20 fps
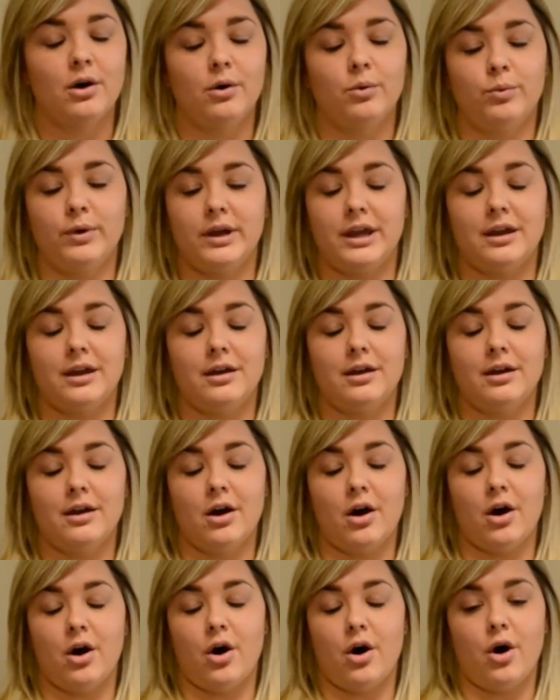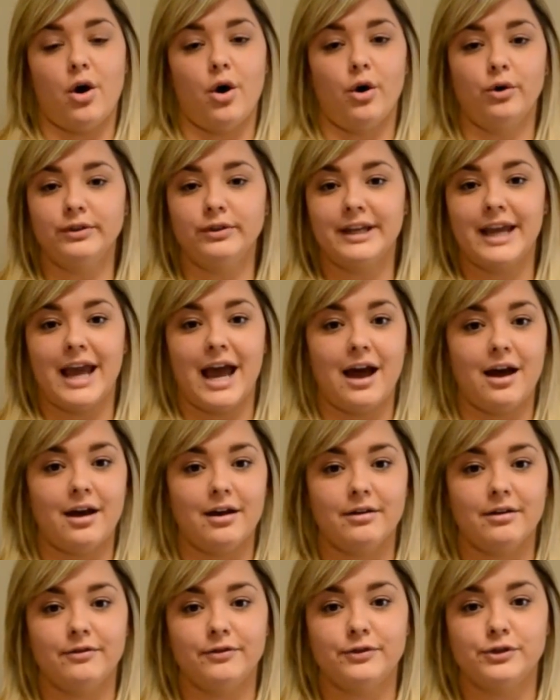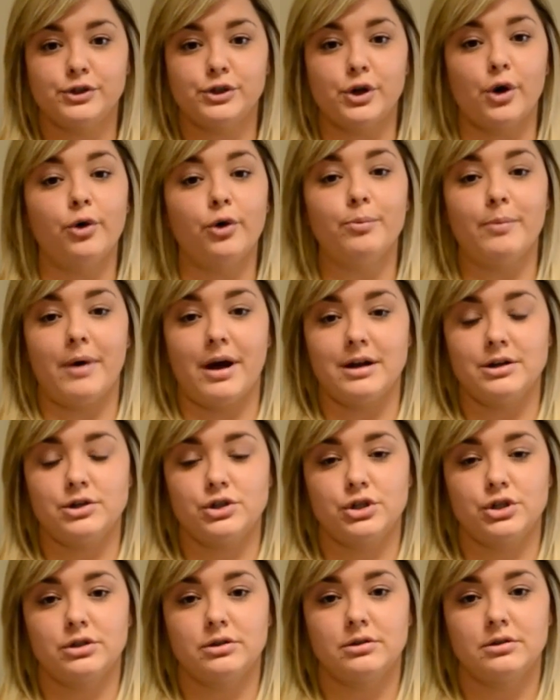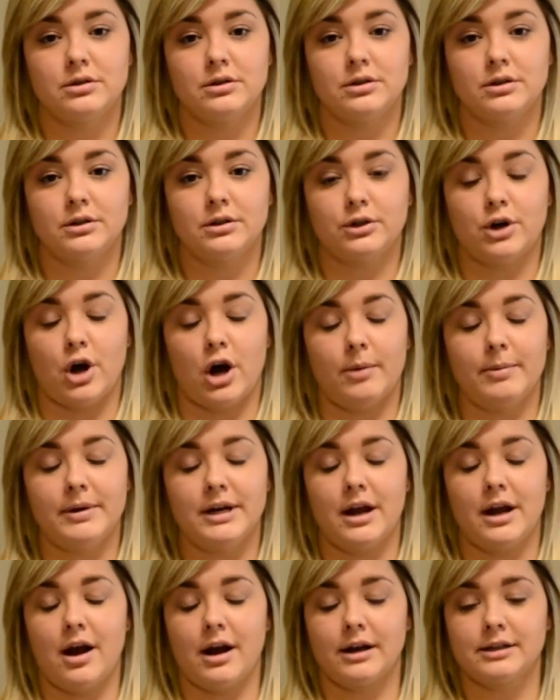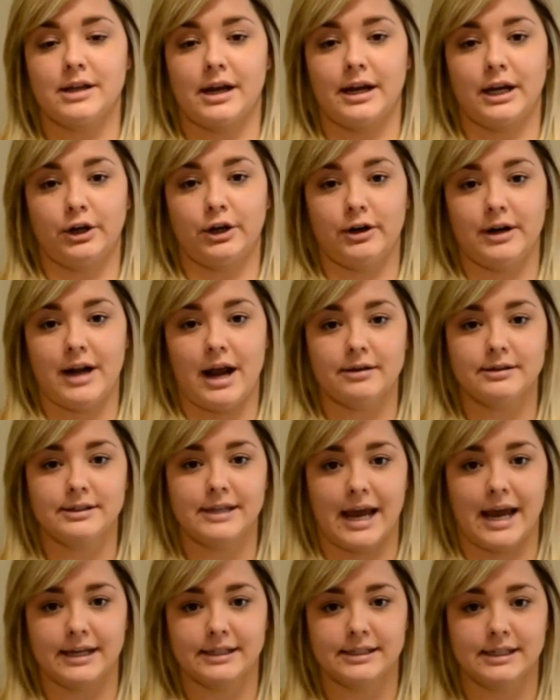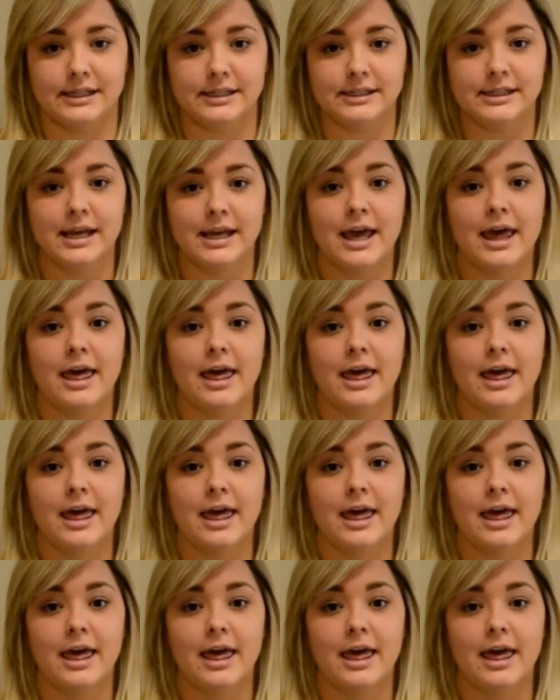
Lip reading: We only have so much carbon dioxide and greenhouse gases